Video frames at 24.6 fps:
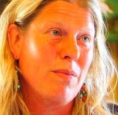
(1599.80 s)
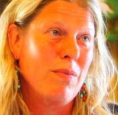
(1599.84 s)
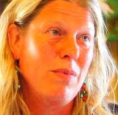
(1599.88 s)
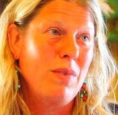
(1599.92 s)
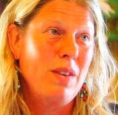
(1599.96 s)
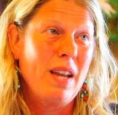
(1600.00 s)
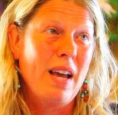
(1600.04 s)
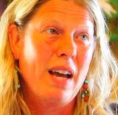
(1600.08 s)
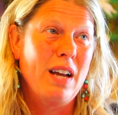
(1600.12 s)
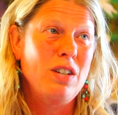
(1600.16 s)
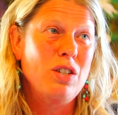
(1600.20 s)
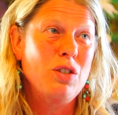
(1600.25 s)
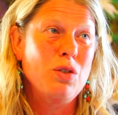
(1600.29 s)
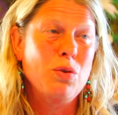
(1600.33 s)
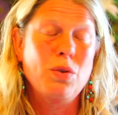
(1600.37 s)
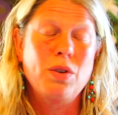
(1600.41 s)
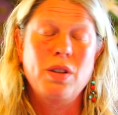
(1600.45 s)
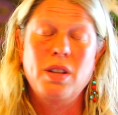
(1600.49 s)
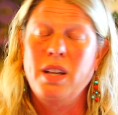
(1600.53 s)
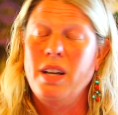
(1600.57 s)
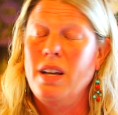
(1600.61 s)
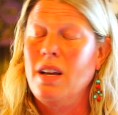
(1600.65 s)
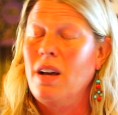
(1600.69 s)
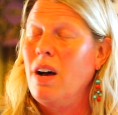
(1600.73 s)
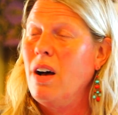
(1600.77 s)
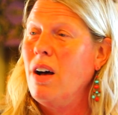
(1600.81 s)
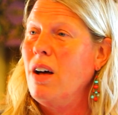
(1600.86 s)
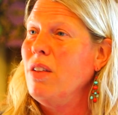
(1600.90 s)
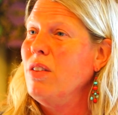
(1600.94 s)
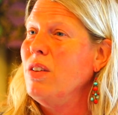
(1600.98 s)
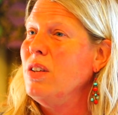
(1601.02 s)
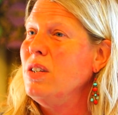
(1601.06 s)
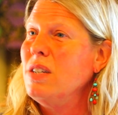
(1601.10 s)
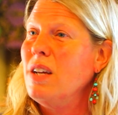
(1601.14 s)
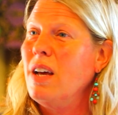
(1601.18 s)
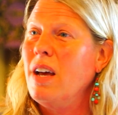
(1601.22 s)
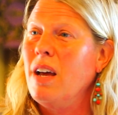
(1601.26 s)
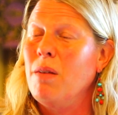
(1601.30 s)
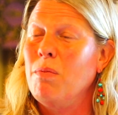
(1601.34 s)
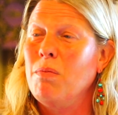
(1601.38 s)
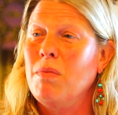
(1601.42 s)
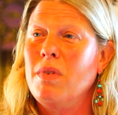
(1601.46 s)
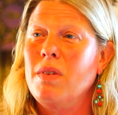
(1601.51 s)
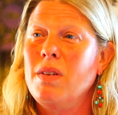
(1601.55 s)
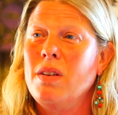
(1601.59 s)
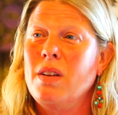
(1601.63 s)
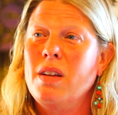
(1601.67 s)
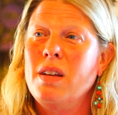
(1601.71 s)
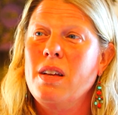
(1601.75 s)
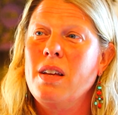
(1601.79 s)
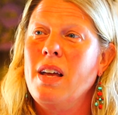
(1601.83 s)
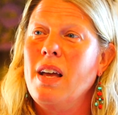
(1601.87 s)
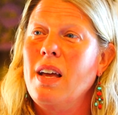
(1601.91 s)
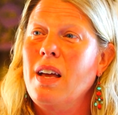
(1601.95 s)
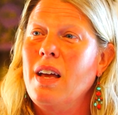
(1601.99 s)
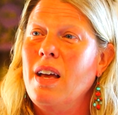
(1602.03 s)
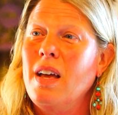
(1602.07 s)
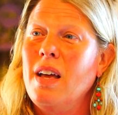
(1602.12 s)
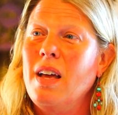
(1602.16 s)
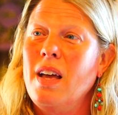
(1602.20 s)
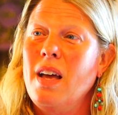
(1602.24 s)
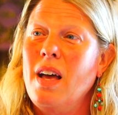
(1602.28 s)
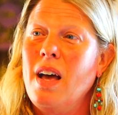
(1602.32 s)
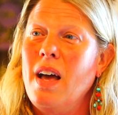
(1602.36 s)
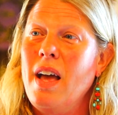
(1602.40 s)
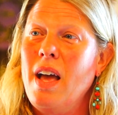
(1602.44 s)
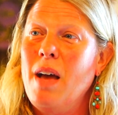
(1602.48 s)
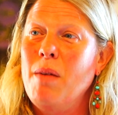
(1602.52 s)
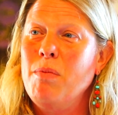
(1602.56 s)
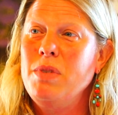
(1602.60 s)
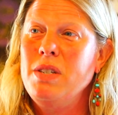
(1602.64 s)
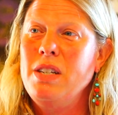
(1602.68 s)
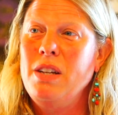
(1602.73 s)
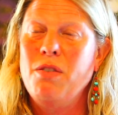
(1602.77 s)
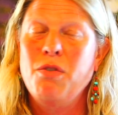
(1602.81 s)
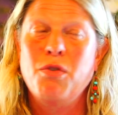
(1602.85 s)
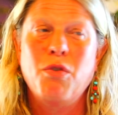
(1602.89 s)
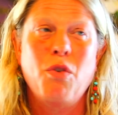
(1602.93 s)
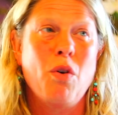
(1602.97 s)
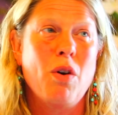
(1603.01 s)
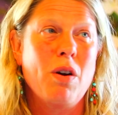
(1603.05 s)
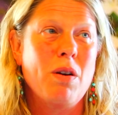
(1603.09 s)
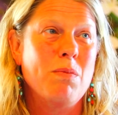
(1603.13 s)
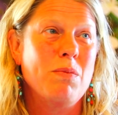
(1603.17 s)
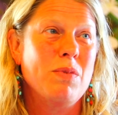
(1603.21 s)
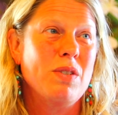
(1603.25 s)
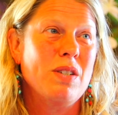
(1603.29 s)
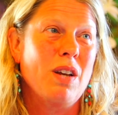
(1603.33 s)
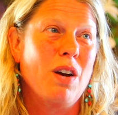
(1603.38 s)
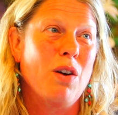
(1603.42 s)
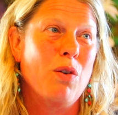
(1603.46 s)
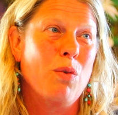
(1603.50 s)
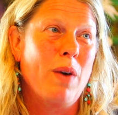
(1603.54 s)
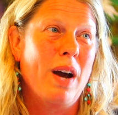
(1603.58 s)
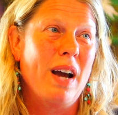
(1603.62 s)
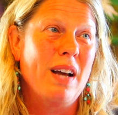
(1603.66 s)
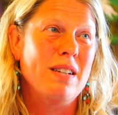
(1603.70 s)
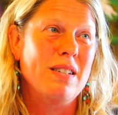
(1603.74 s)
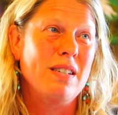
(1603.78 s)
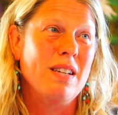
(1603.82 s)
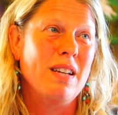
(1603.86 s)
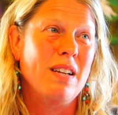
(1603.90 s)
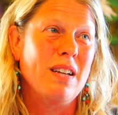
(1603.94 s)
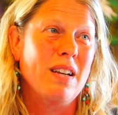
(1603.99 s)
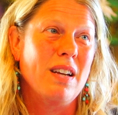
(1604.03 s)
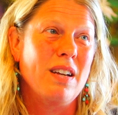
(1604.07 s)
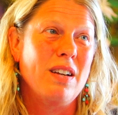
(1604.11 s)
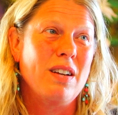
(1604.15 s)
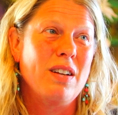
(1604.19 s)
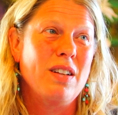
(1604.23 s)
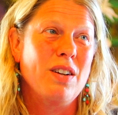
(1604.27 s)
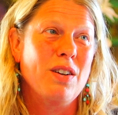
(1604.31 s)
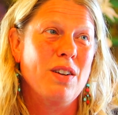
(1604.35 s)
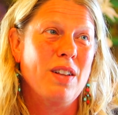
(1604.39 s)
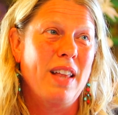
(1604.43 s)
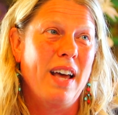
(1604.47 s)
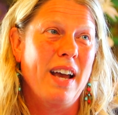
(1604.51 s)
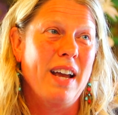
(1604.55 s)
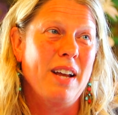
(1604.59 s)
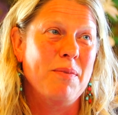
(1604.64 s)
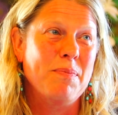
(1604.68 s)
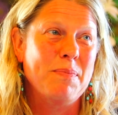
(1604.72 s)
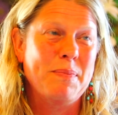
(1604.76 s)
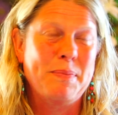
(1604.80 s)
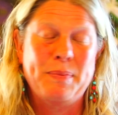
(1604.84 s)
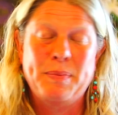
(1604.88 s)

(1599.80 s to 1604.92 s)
non-dually, all the time. Empty forms arising in clear light.